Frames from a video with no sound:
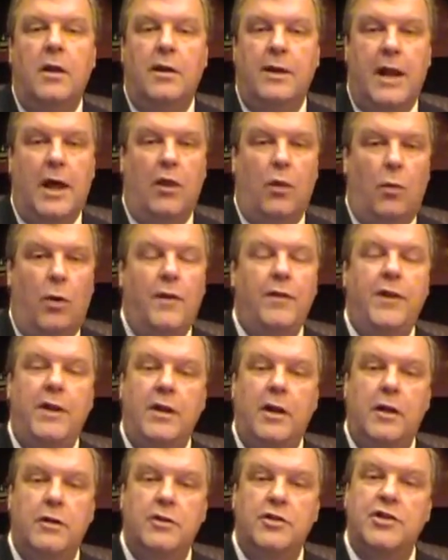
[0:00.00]
Now, the one
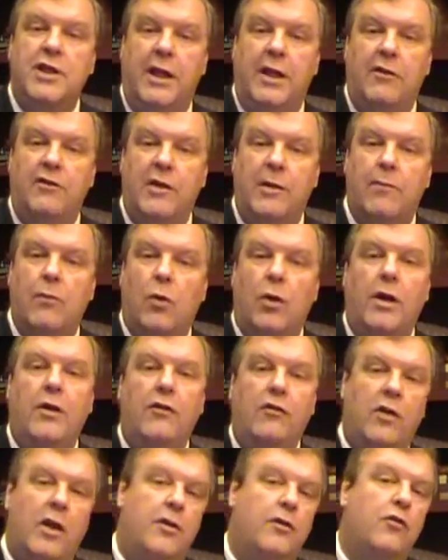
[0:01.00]
thing to understand is that
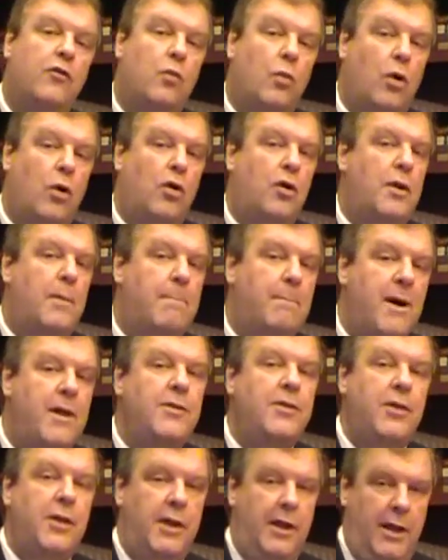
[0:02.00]
mortgage lenders work on a
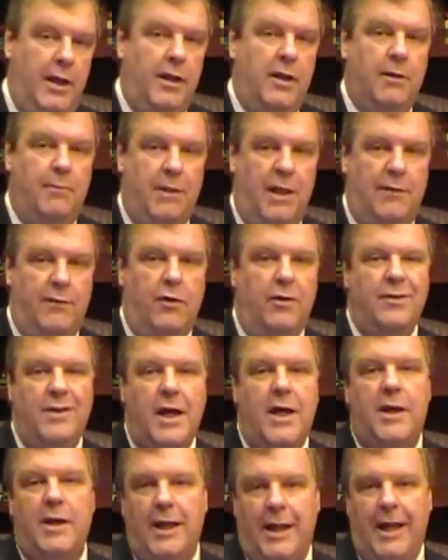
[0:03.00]
monthly income level,
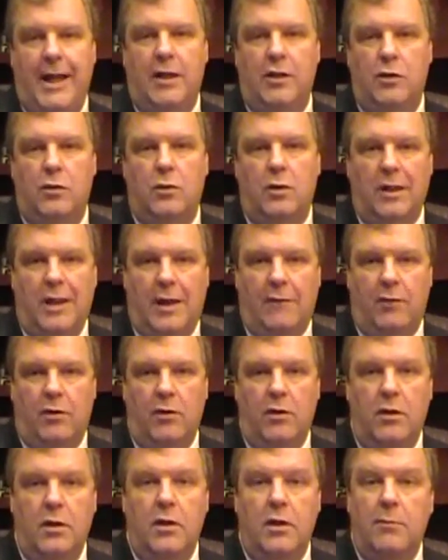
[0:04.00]
not an annual level.
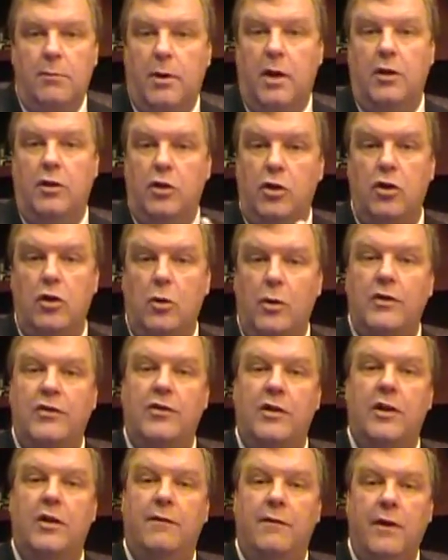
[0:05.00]
But you, as
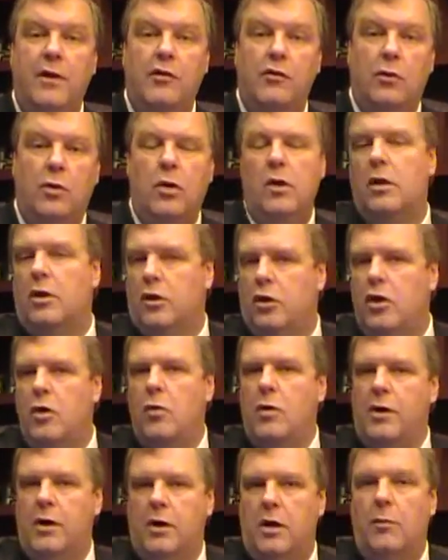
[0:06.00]
an individual, you
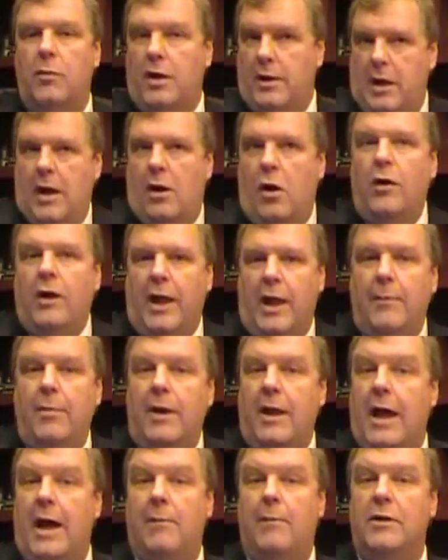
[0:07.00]
want to know, but
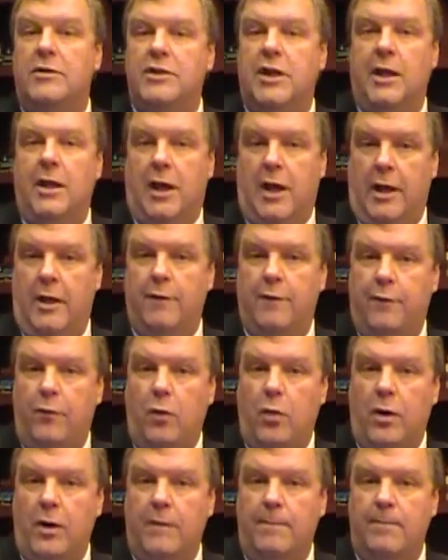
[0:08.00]
how much can I
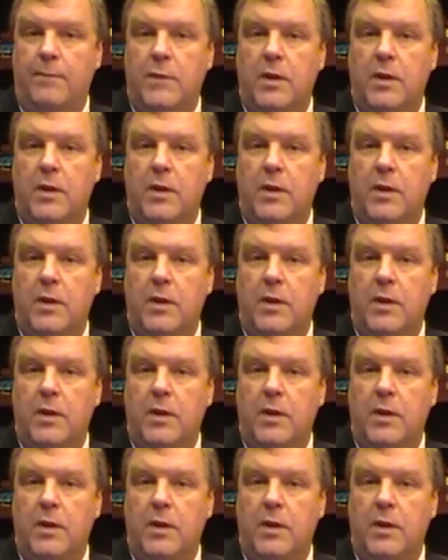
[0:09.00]
afford?